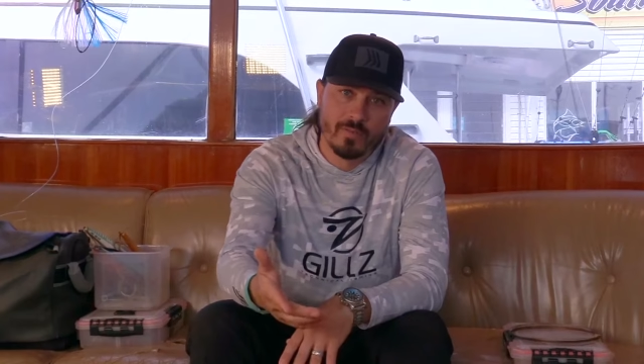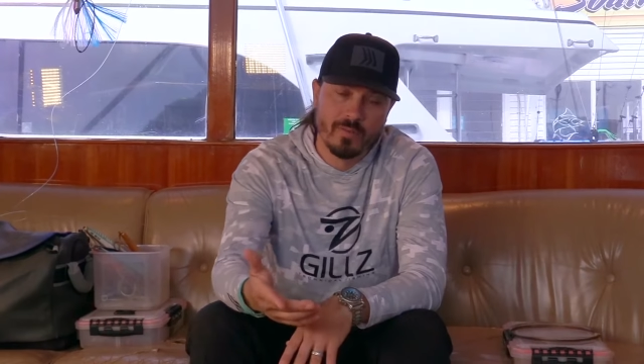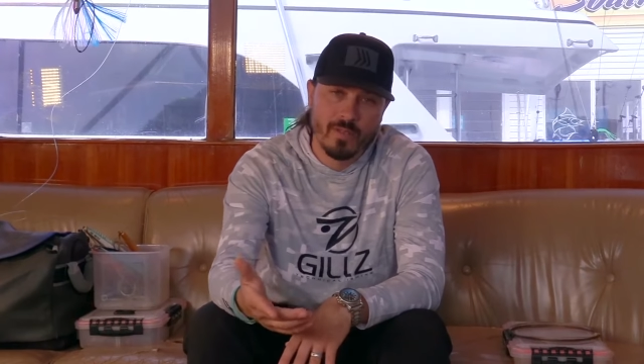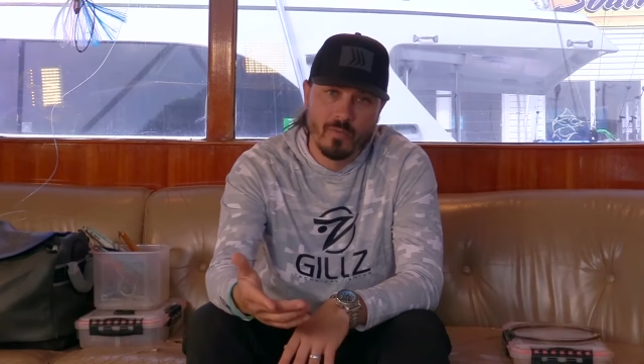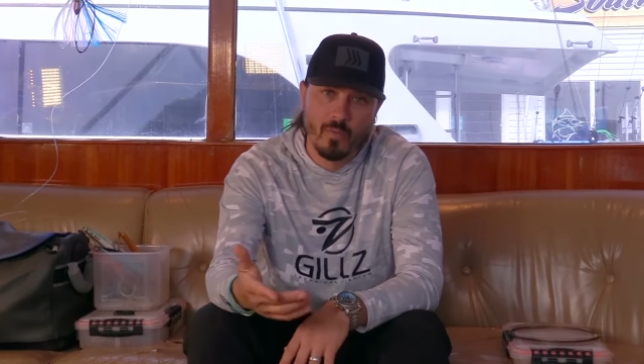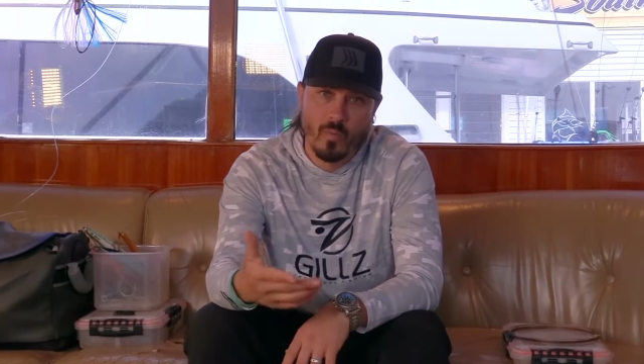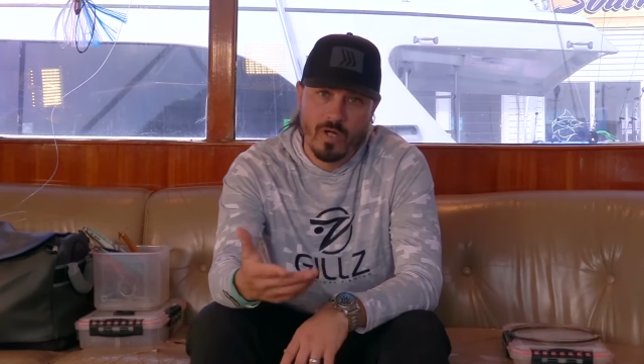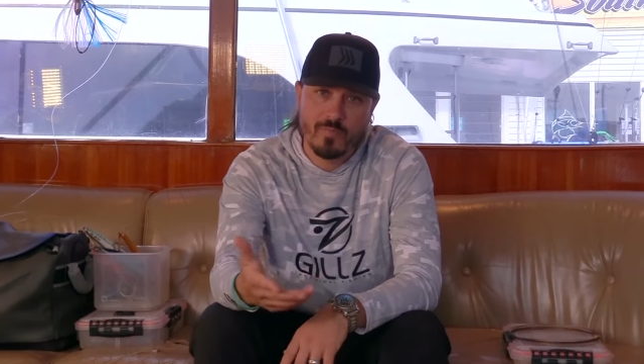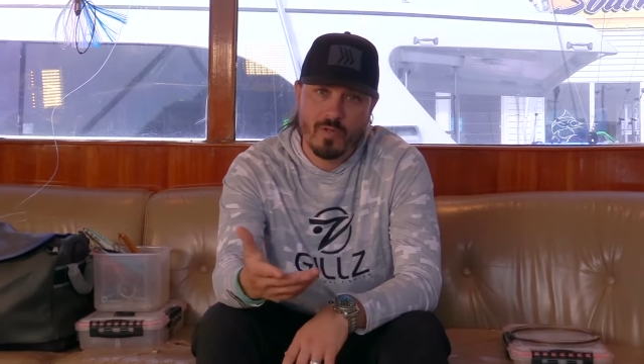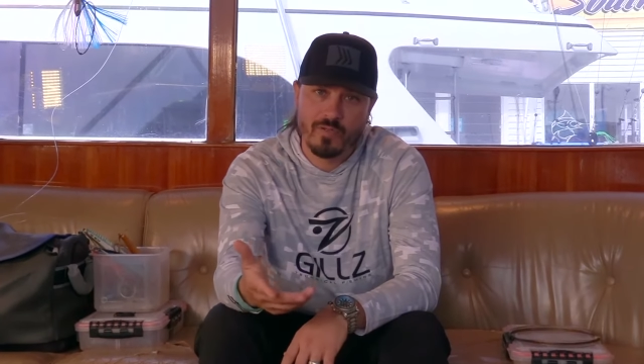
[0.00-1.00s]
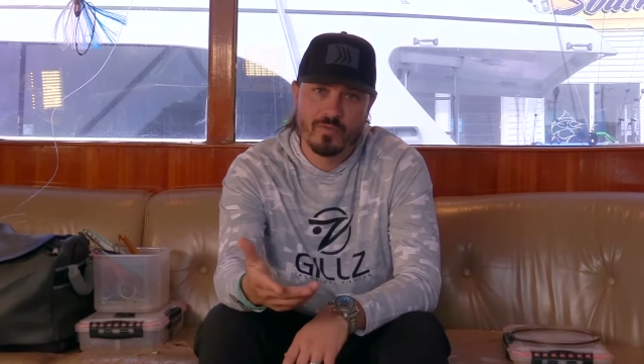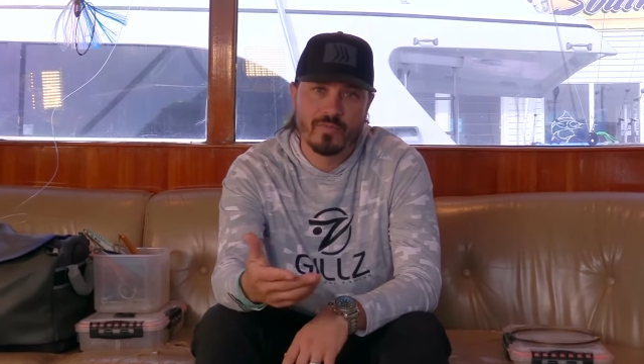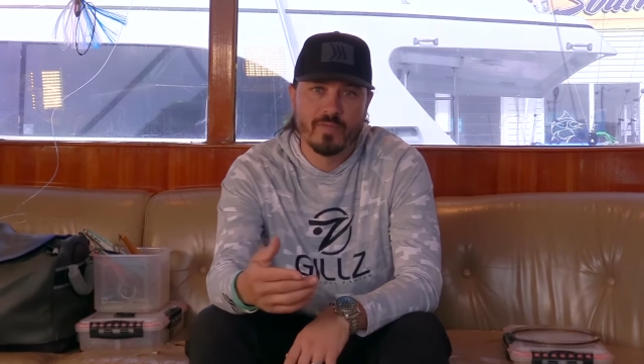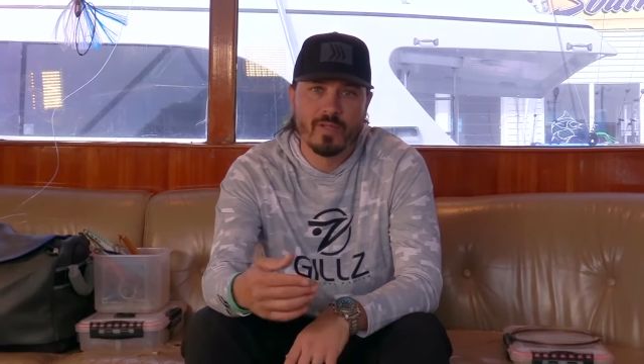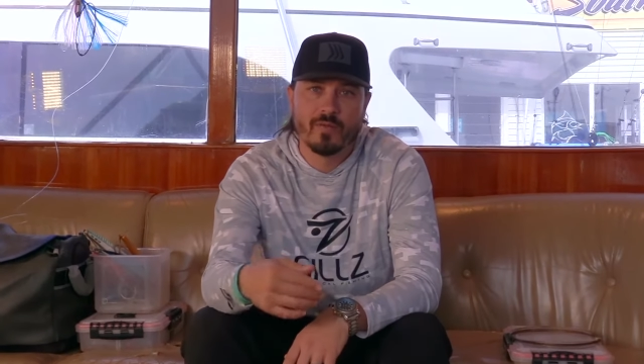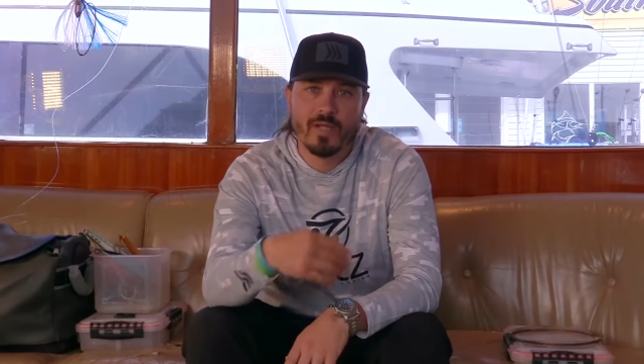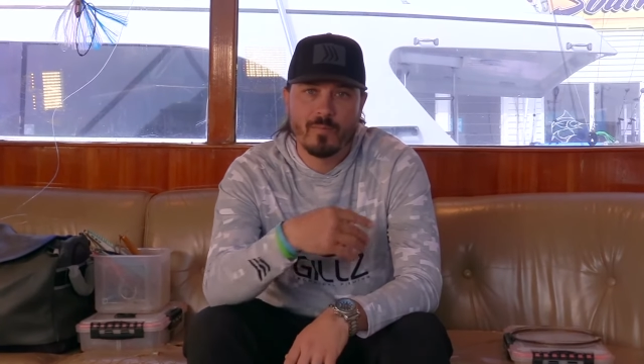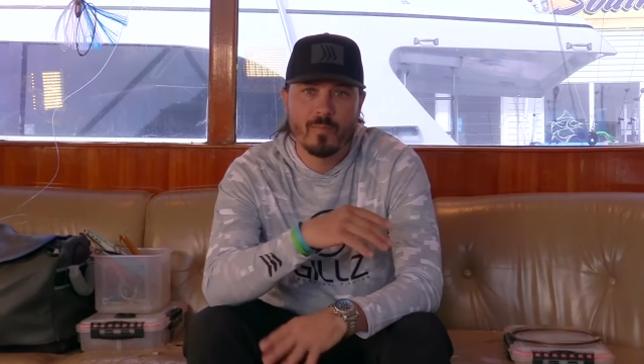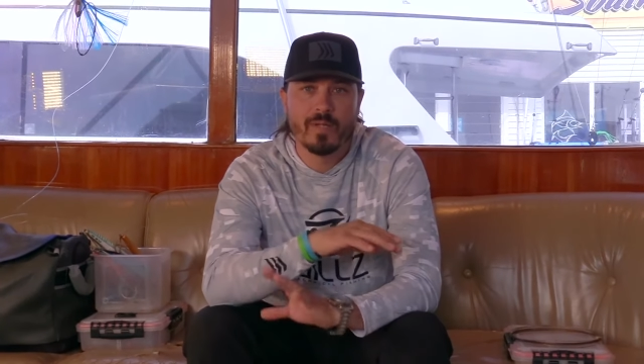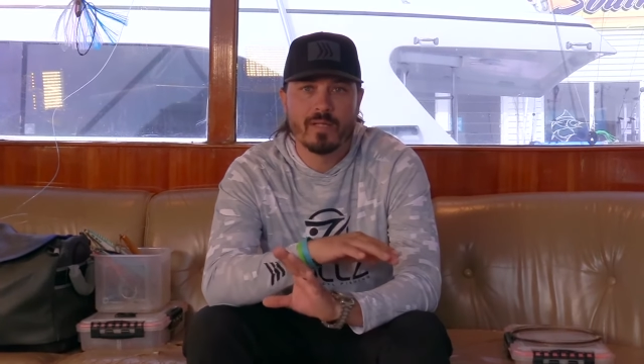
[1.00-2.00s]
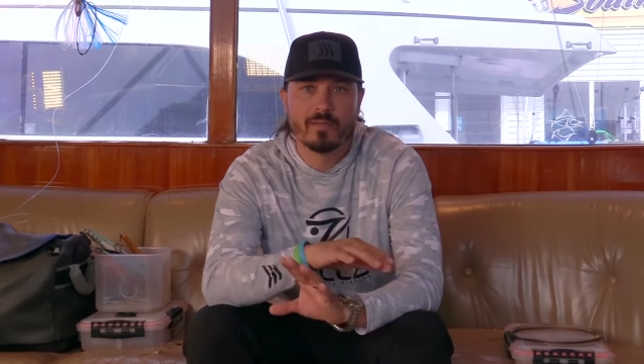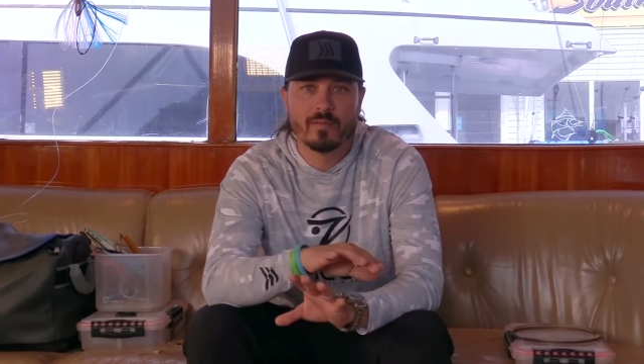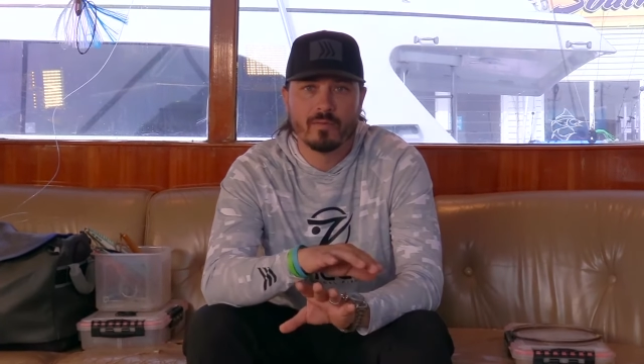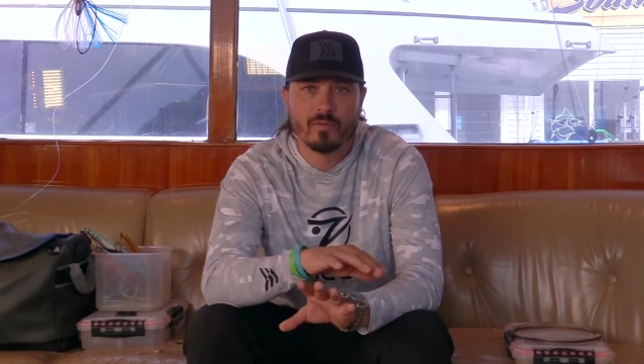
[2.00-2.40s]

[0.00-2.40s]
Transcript: you know, watch part two of this video, that will be in